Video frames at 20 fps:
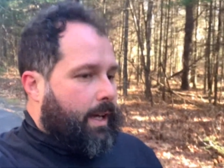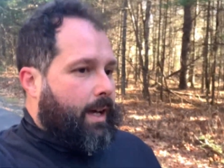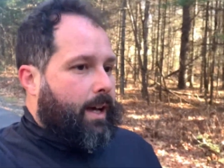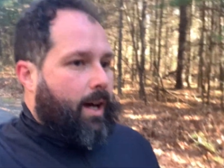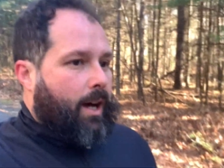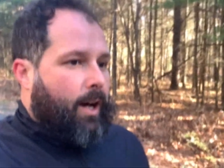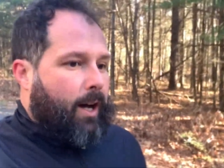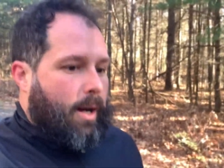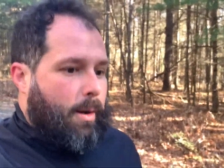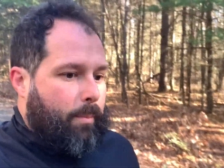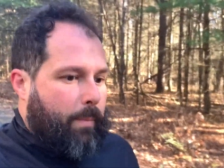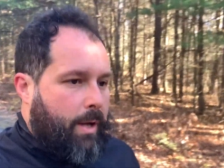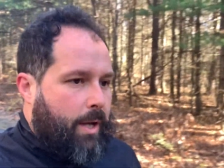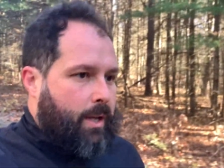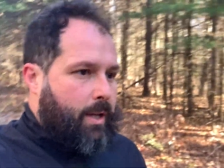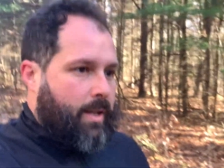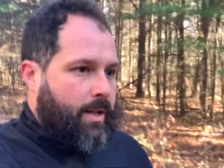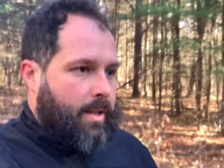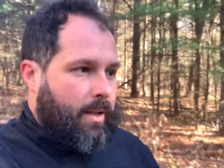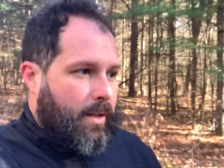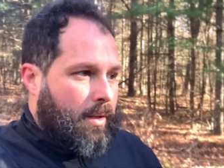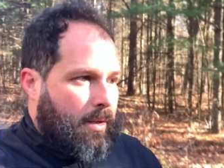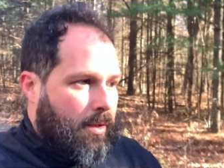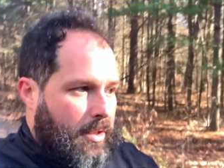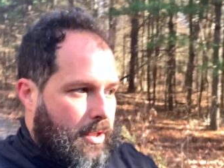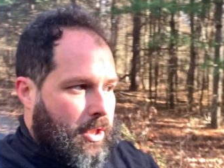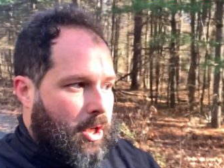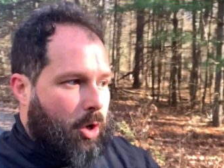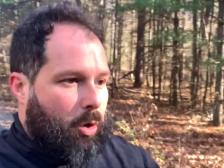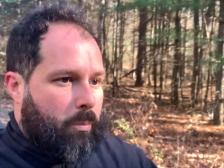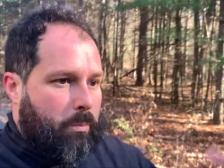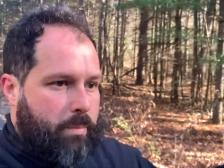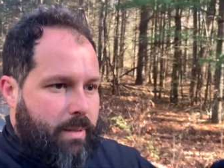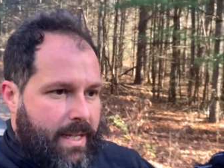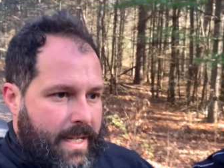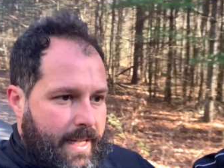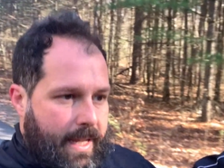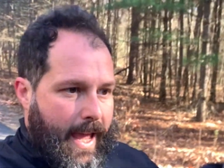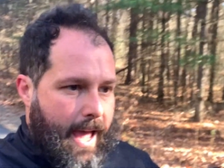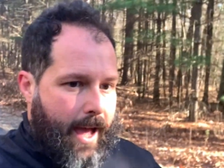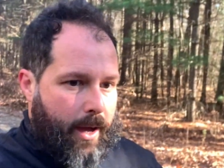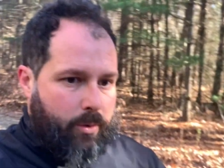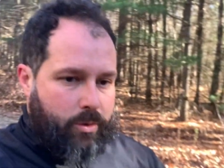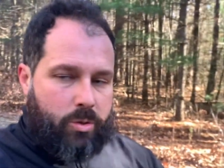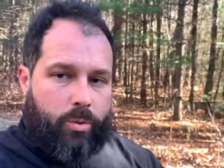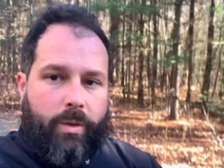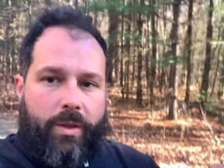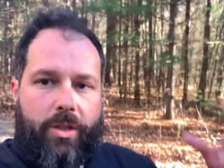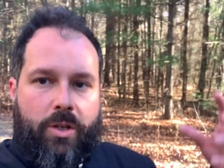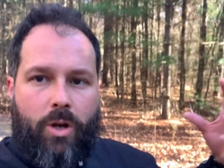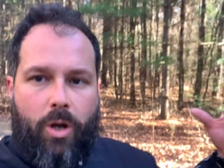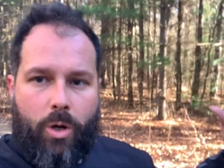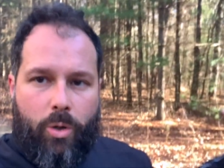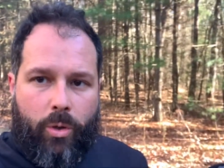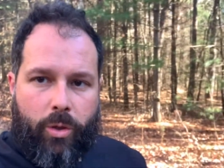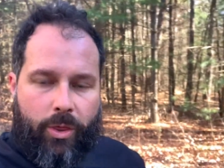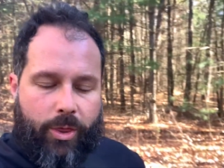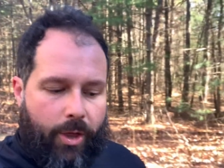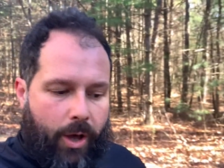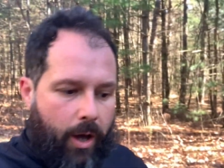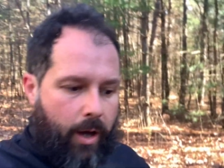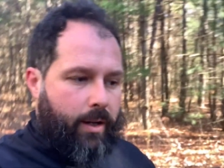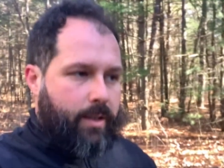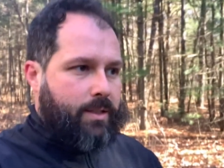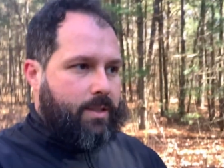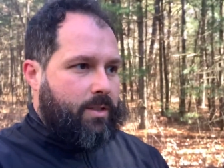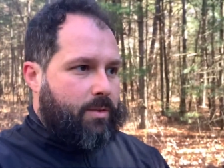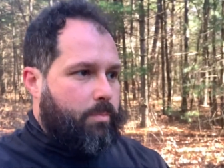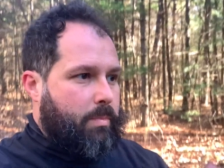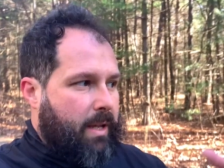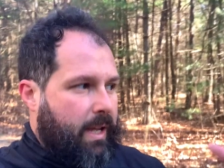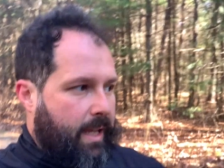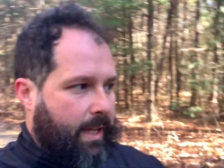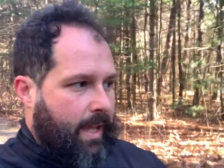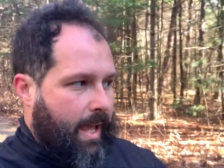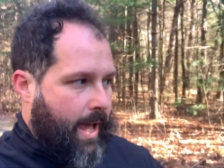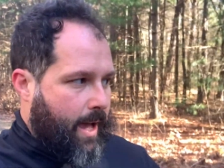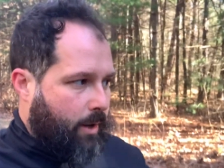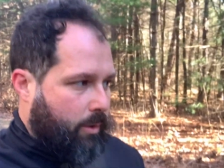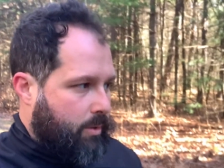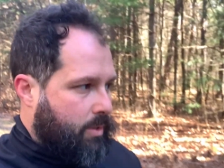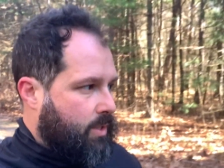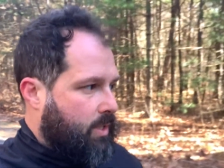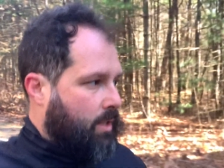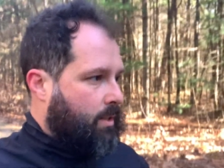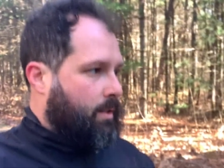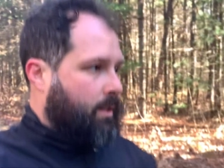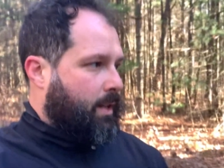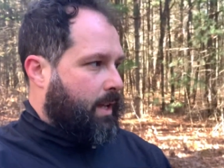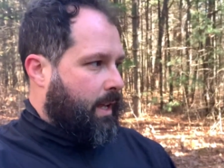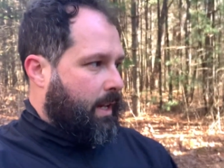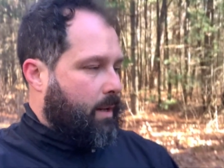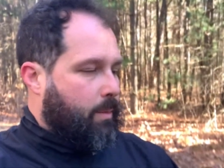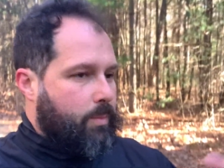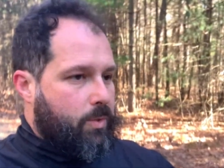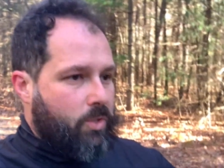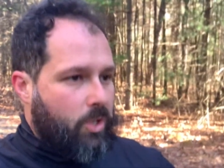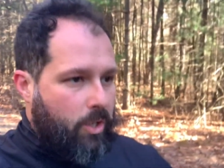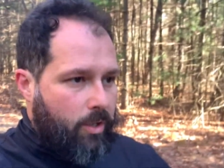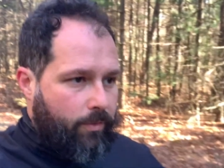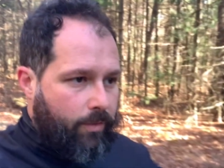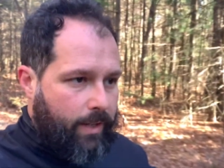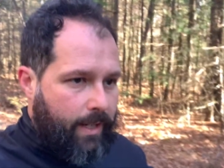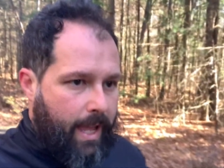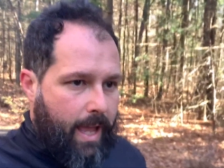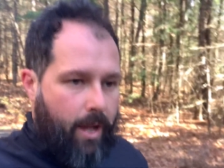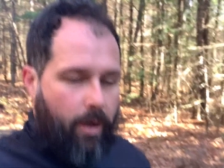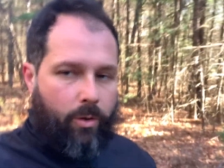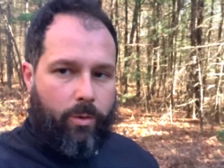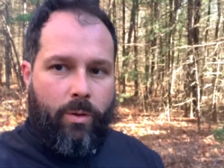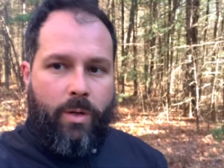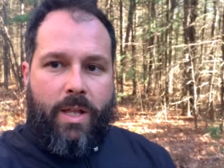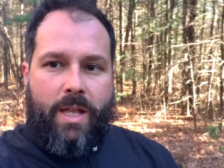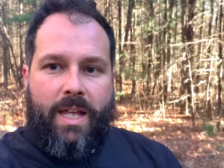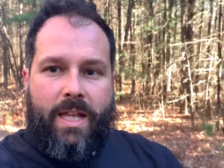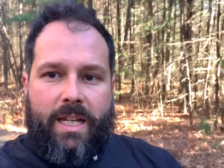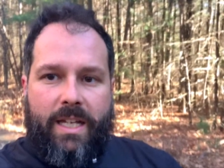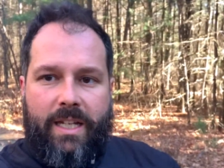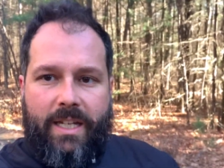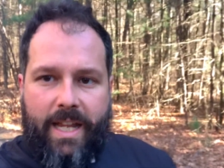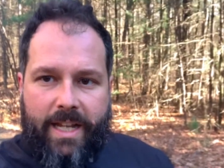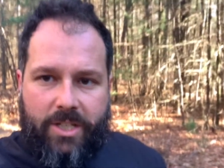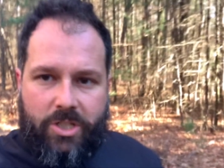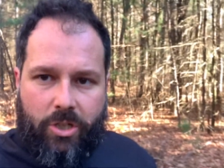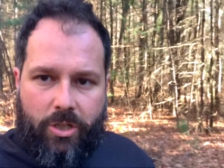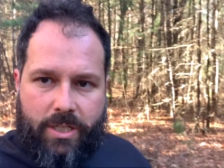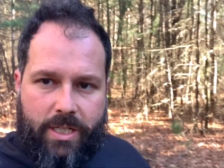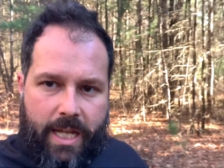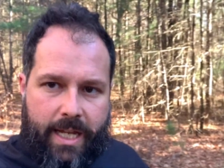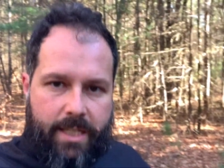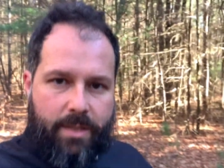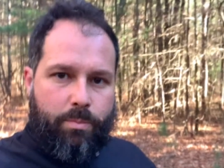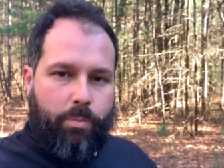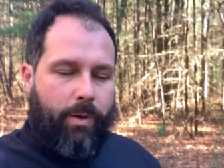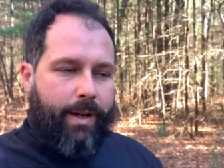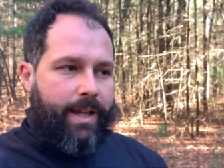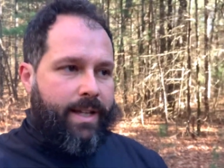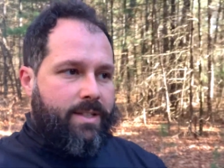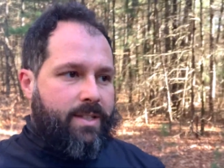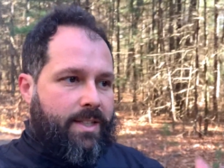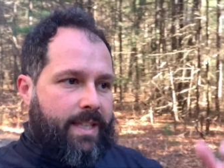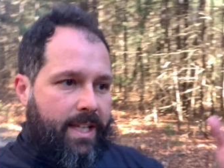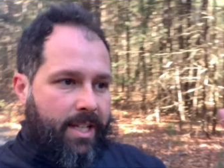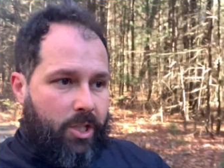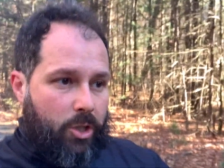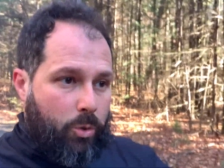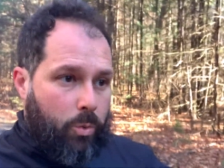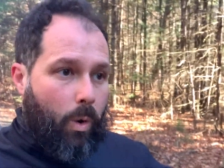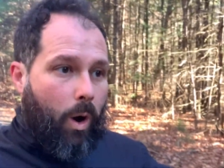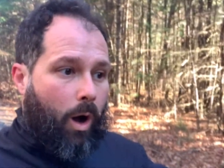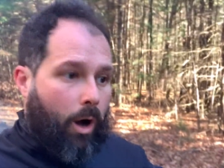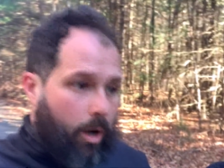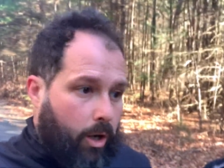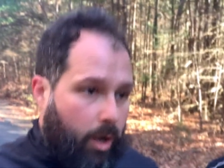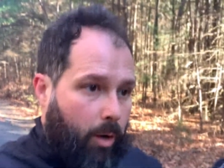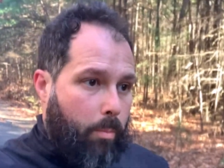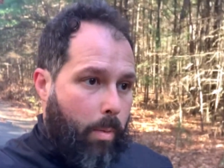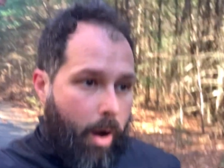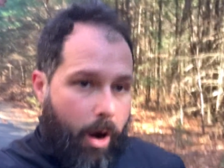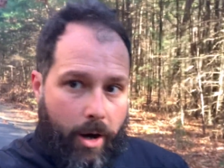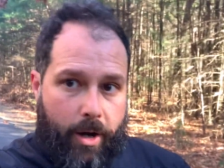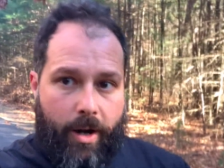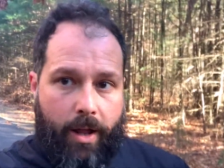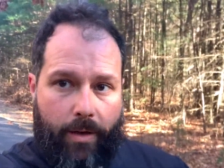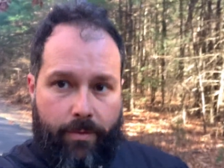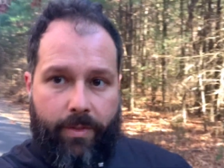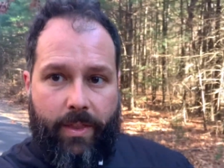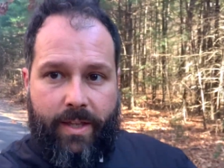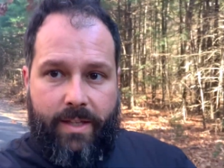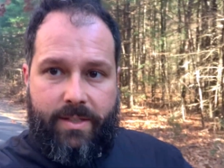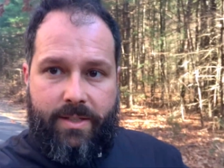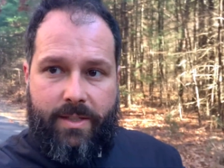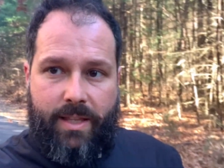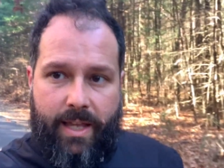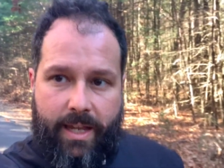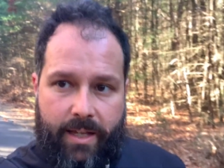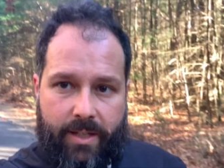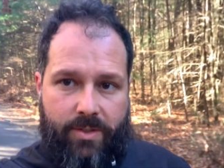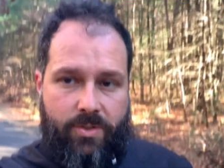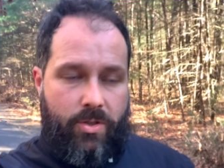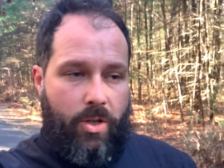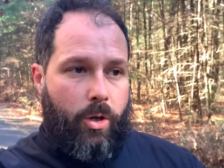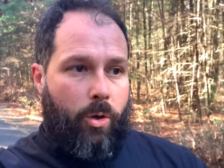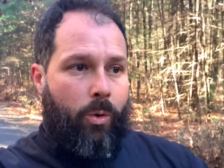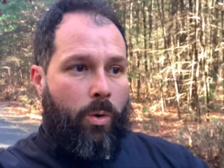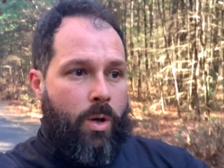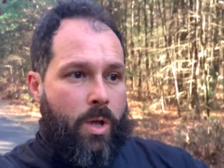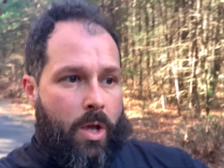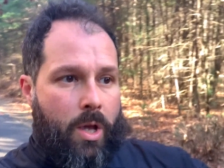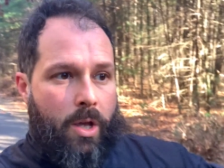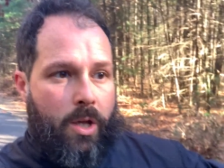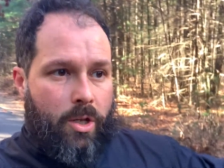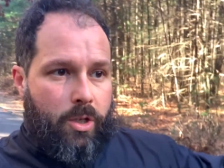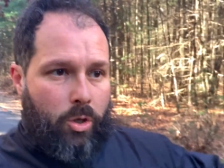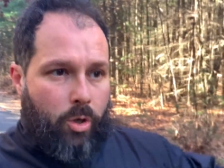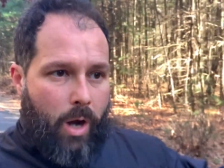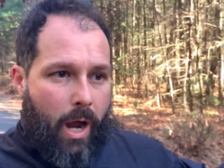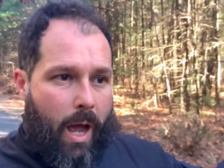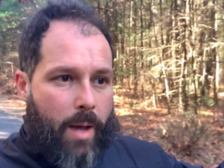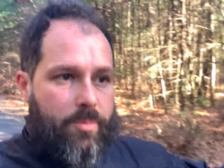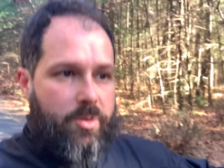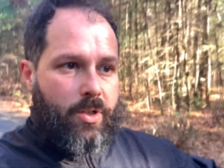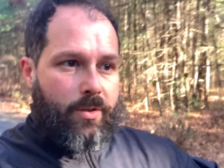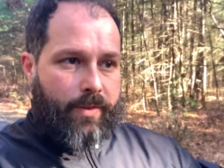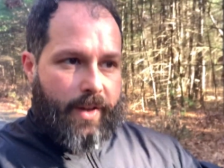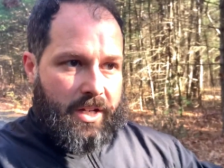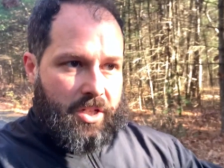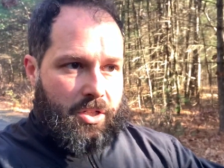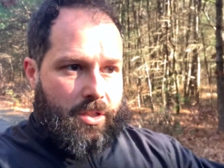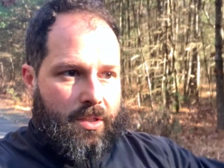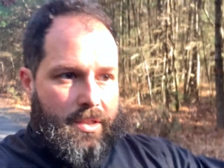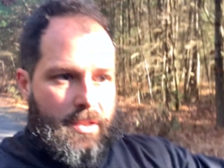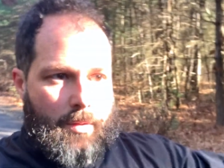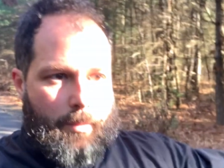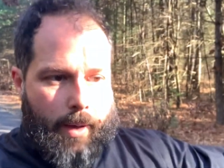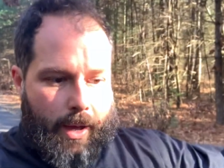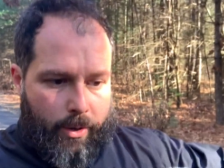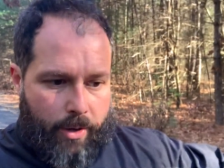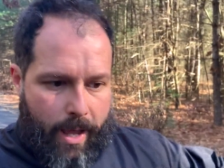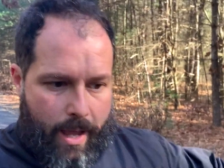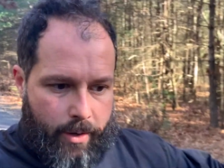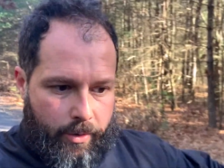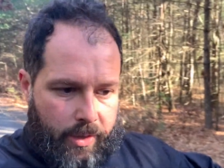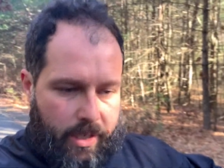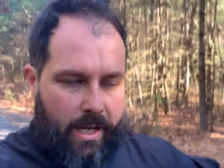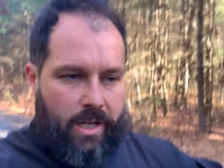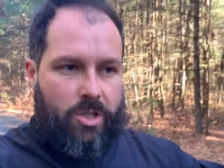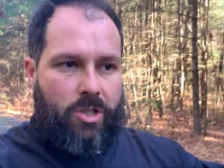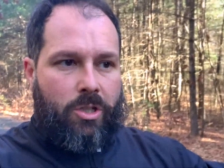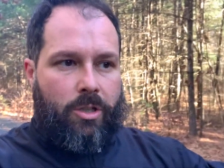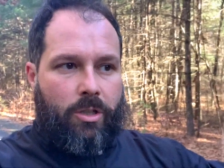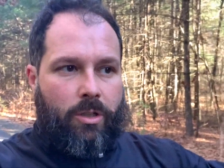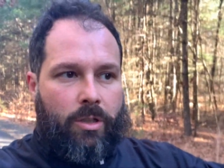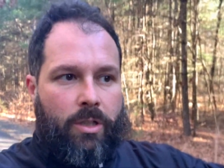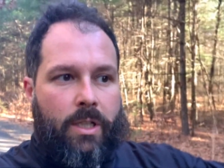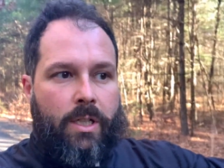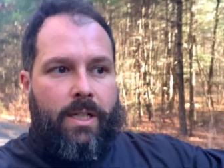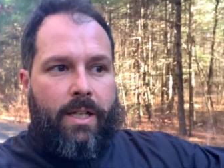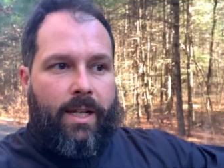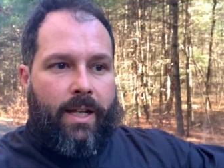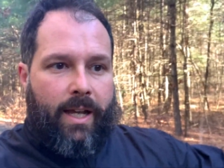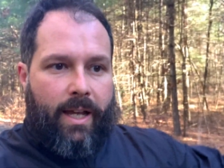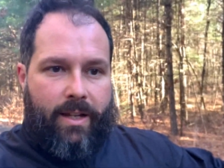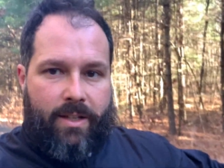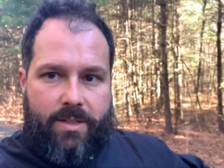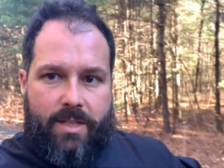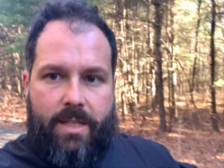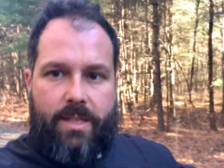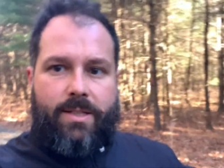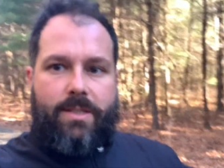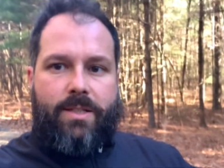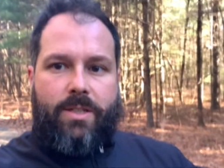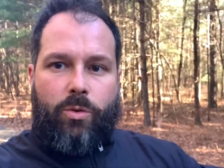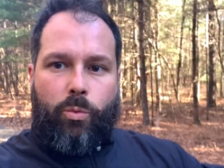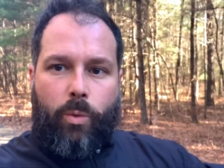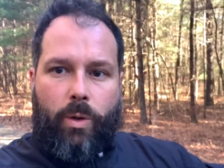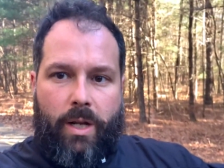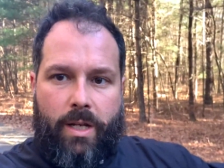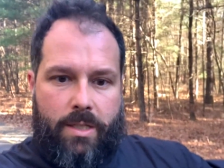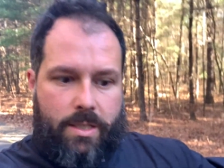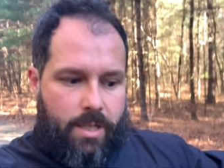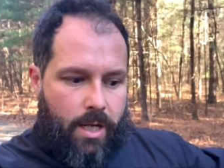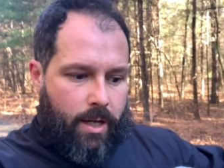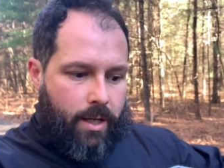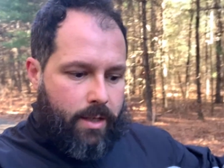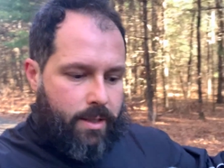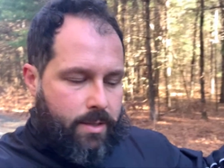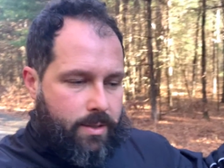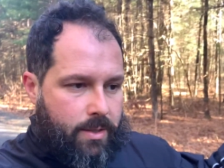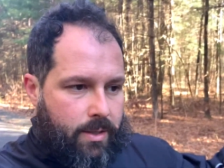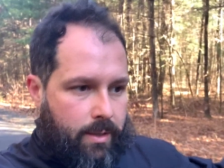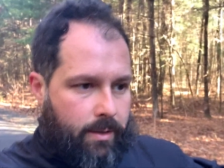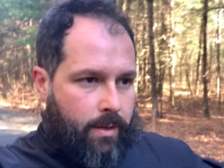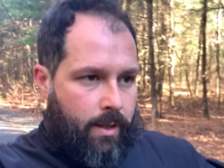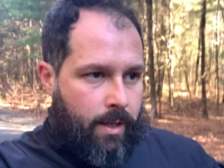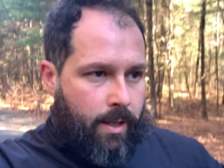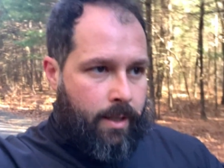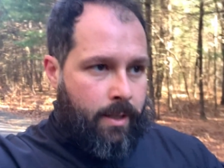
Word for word: Um, you know, being out with your own thoughts, being out and, and observing how nature takes place and that you are a part of this thing. So your observations about how nature exists and what it does and